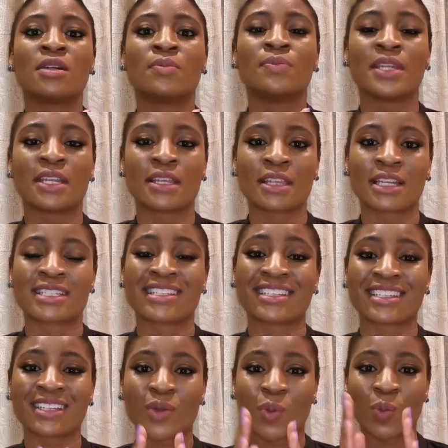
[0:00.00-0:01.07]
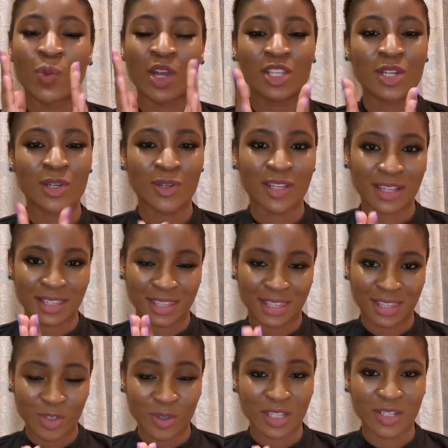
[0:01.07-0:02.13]
meaning that when you look at
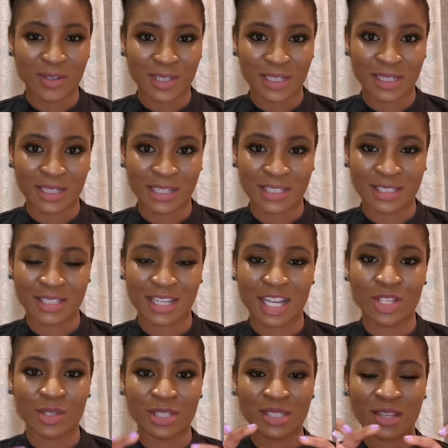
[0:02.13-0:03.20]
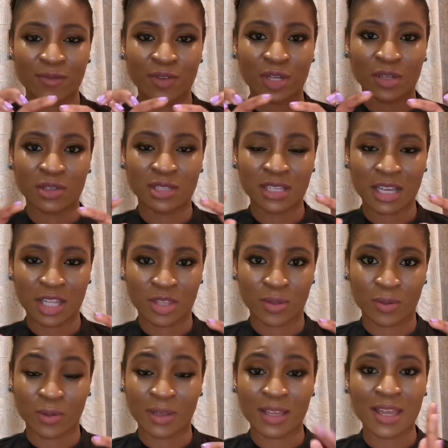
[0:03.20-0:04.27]
your ingredient list and you see
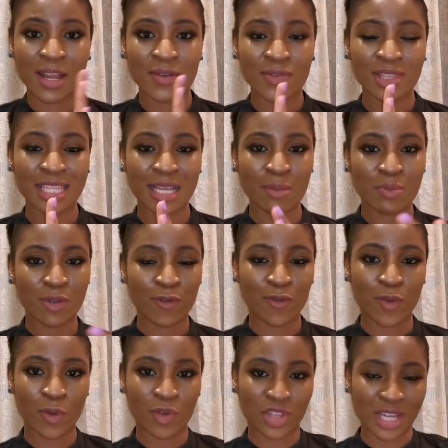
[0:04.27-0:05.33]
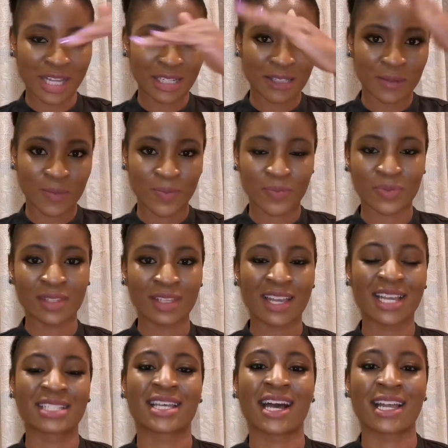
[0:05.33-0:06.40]
phenoxyethanol, everything before that
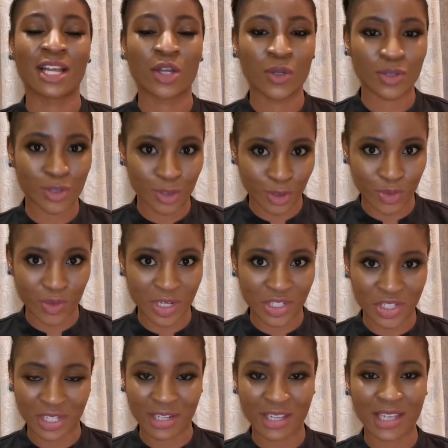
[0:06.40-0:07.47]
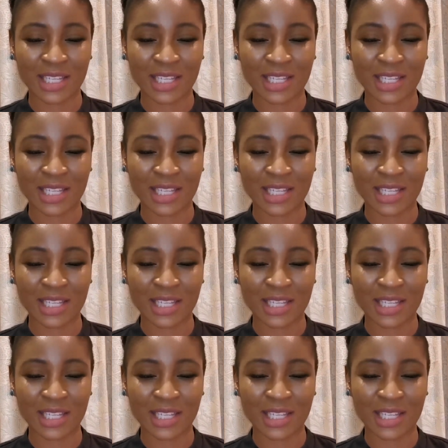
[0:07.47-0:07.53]
has higher concentration.